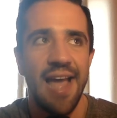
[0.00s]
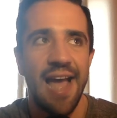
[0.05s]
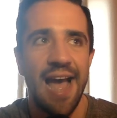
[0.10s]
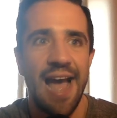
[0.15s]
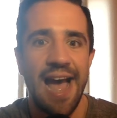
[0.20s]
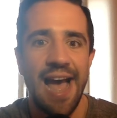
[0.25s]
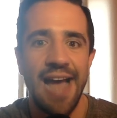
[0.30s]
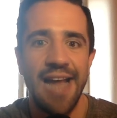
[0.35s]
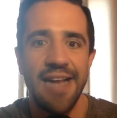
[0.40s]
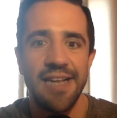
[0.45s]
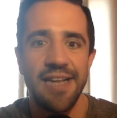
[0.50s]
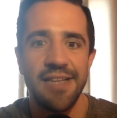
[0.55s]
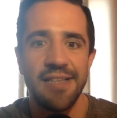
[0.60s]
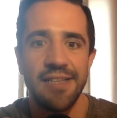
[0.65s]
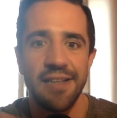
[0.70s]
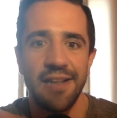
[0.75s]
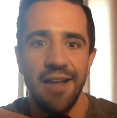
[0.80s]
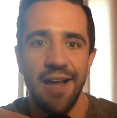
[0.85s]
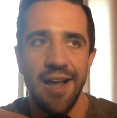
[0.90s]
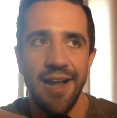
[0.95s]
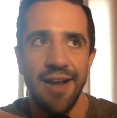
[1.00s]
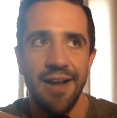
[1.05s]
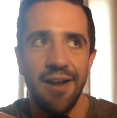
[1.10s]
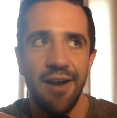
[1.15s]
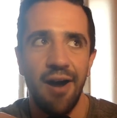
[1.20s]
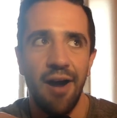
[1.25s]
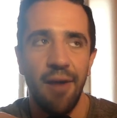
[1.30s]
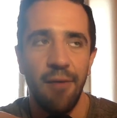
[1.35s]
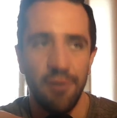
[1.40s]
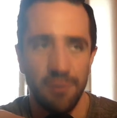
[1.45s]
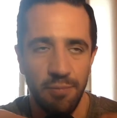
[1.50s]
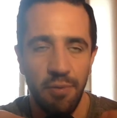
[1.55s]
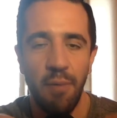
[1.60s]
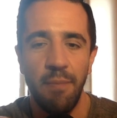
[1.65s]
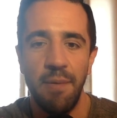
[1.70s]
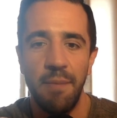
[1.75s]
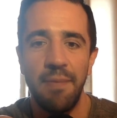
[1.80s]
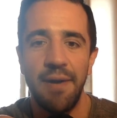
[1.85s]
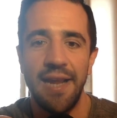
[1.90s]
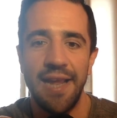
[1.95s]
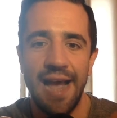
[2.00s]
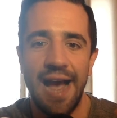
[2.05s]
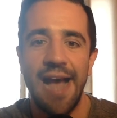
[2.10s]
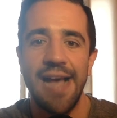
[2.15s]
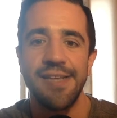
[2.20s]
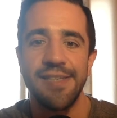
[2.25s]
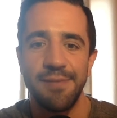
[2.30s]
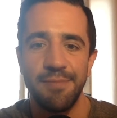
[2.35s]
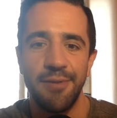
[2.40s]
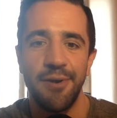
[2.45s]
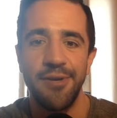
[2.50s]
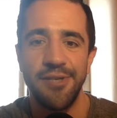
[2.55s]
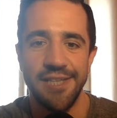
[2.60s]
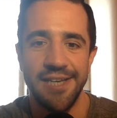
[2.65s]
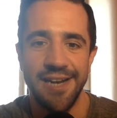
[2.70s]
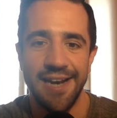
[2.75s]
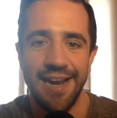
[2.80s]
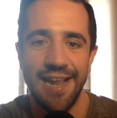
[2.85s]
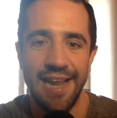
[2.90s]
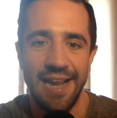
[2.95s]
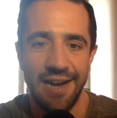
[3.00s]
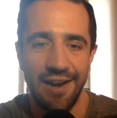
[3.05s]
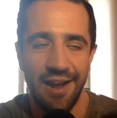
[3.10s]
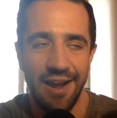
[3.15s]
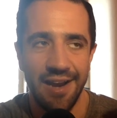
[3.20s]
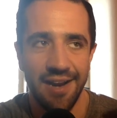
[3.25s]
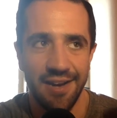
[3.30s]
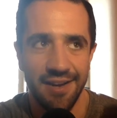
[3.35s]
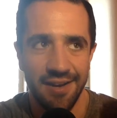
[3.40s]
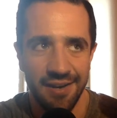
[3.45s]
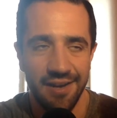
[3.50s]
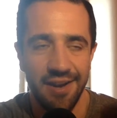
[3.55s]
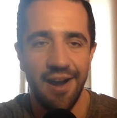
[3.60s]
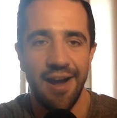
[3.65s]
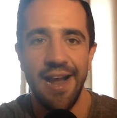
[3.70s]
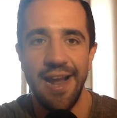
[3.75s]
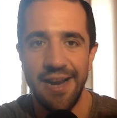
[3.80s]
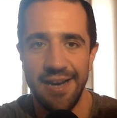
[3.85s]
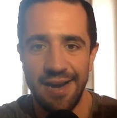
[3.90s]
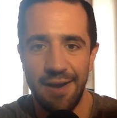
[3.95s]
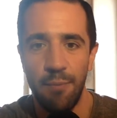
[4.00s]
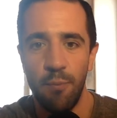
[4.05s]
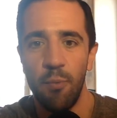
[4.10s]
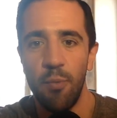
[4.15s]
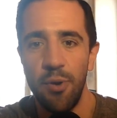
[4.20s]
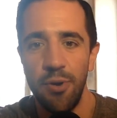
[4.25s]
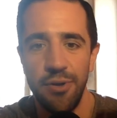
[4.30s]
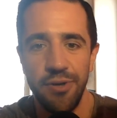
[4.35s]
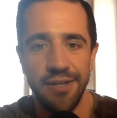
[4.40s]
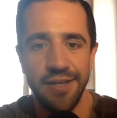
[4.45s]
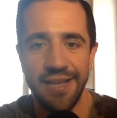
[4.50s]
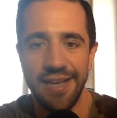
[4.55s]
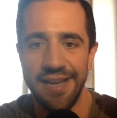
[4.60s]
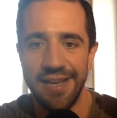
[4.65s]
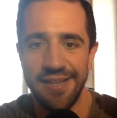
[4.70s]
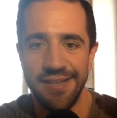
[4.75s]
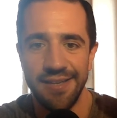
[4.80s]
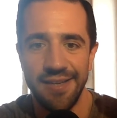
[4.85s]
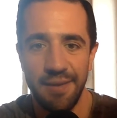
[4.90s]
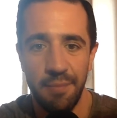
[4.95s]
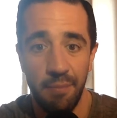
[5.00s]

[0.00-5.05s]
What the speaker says: And like I was probably as emotionally like gutted and wounded